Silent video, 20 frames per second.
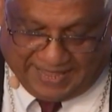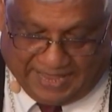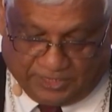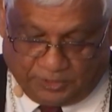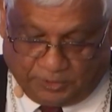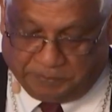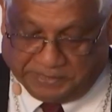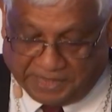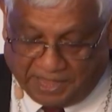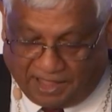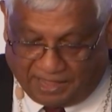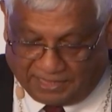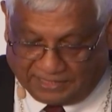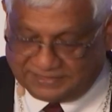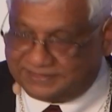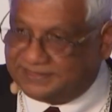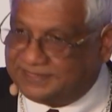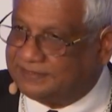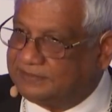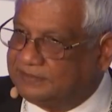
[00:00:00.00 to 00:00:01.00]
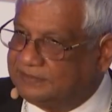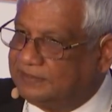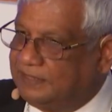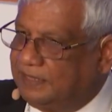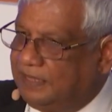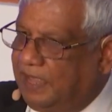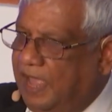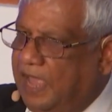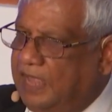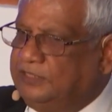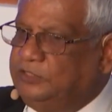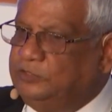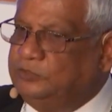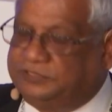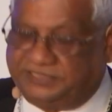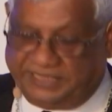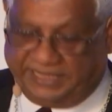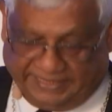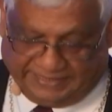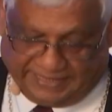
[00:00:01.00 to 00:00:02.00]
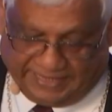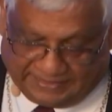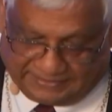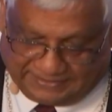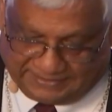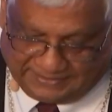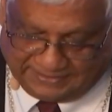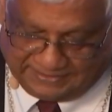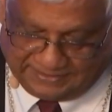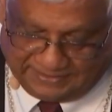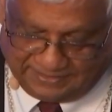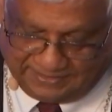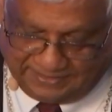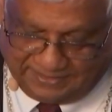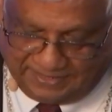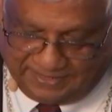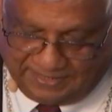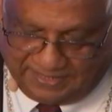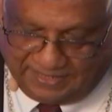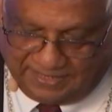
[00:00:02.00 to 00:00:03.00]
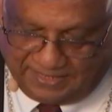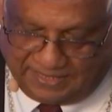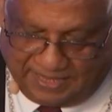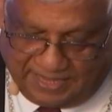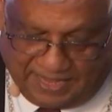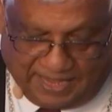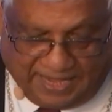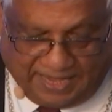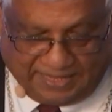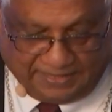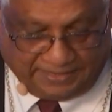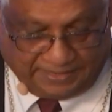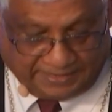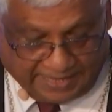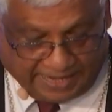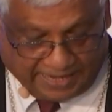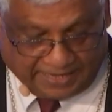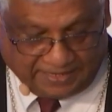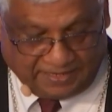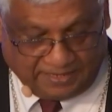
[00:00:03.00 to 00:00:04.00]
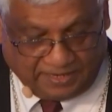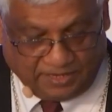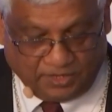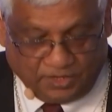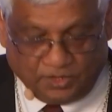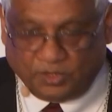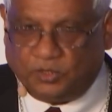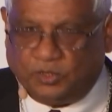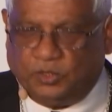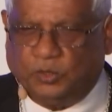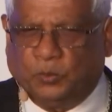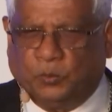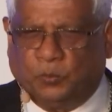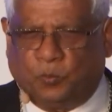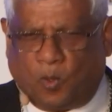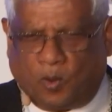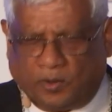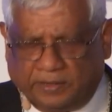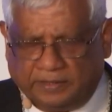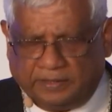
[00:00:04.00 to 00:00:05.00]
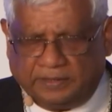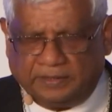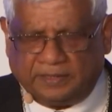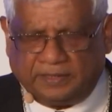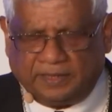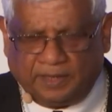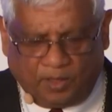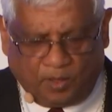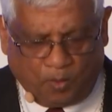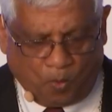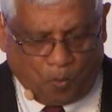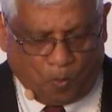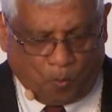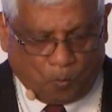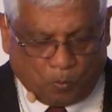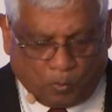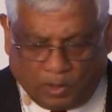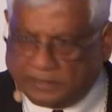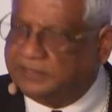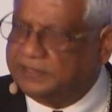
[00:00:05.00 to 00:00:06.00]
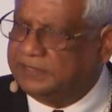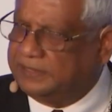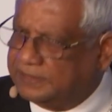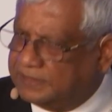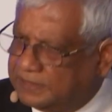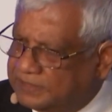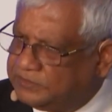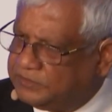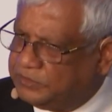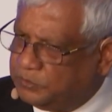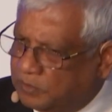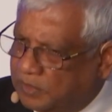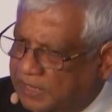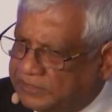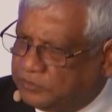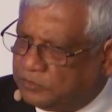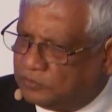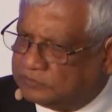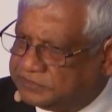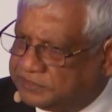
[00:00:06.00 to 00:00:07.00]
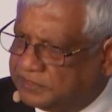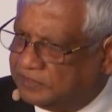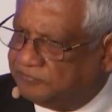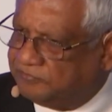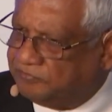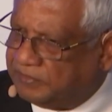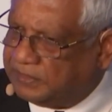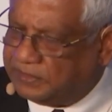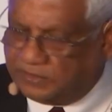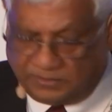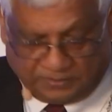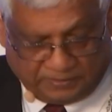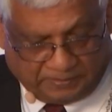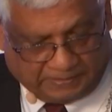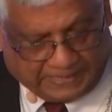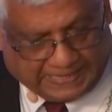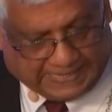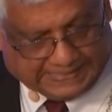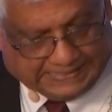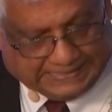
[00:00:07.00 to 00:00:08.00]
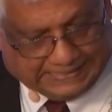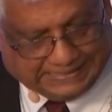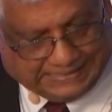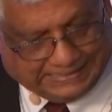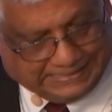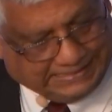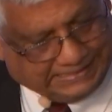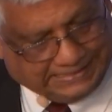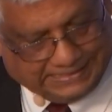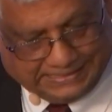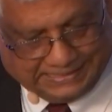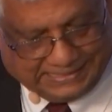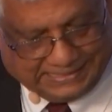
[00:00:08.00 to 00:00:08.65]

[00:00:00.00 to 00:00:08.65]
to be asked, and you say yes. And then you wonder what on earth you let yourself into.